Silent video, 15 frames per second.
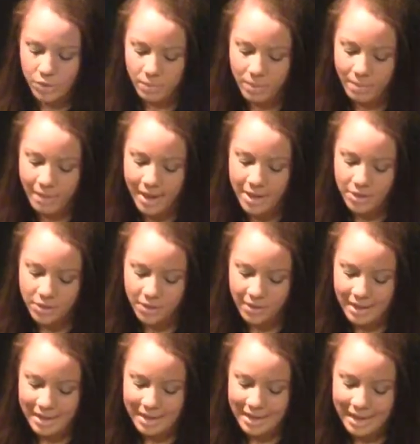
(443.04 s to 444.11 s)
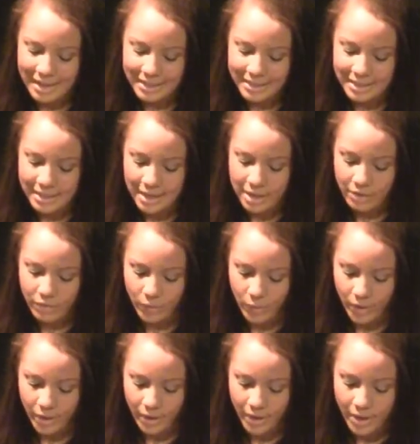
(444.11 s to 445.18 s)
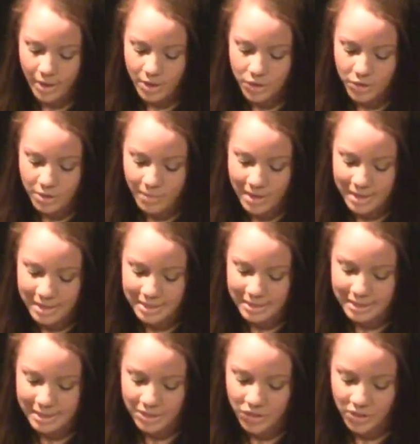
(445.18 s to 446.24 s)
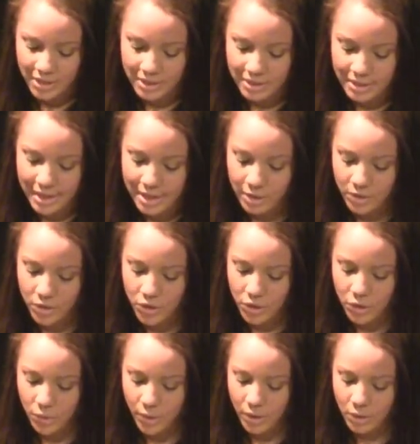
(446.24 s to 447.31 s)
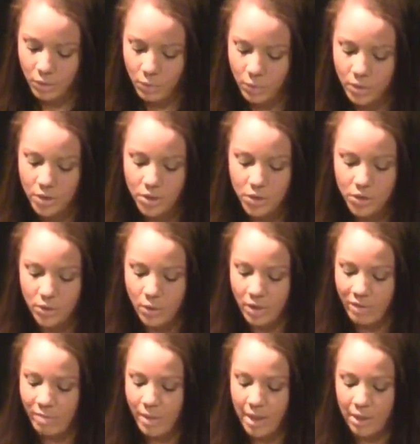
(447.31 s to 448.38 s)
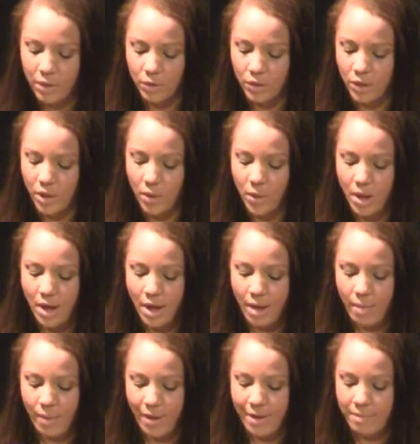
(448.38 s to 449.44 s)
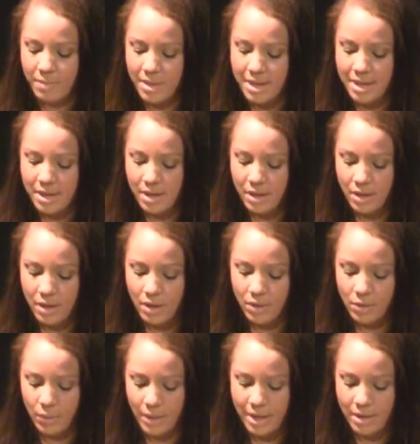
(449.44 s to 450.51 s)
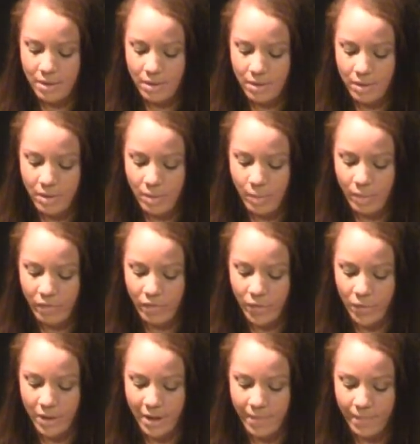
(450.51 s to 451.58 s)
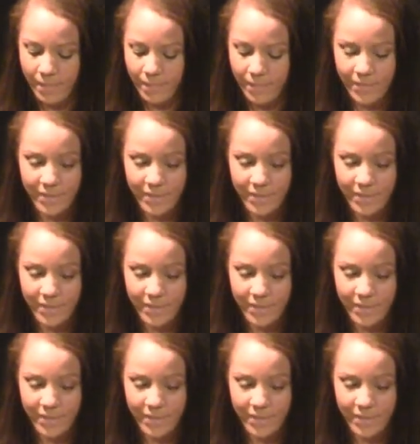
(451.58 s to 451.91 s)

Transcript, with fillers: To remind her that in 1984, she made a decision tailored to court the worst sort of malocchio upon me, Quinn, Bavona,